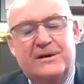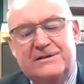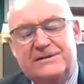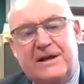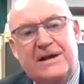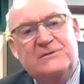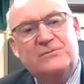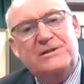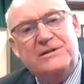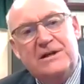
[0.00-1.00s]
is that as
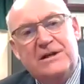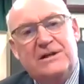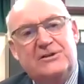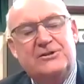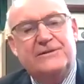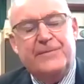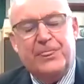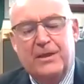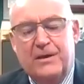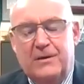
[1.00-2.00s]
we teach,
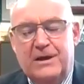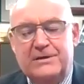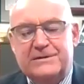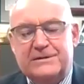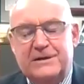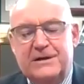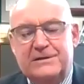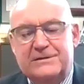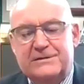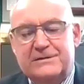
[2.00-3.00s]

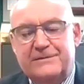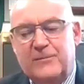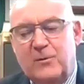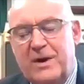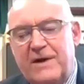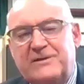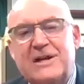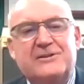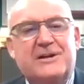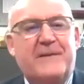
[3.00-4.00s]
we have
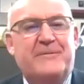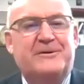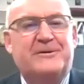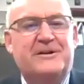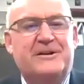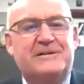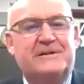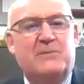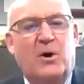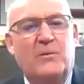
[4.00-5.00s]
teaching opportunities
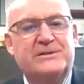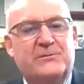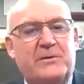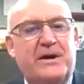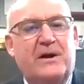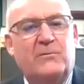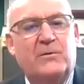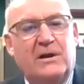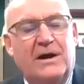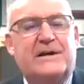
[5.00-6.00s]
and moments that we may not
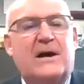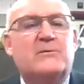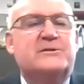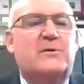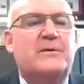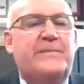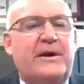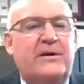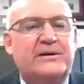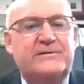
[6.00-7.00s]
realize. I was so
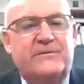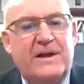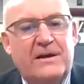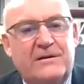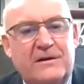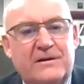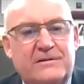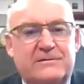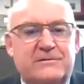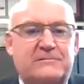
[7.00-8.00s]
embarrassed for that young
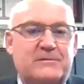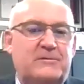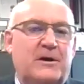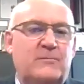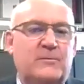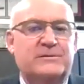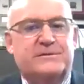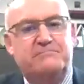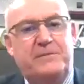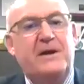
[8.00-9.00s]

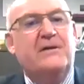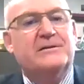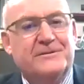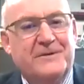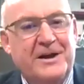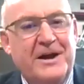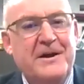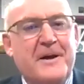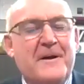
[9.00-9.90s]
one's parents, okay?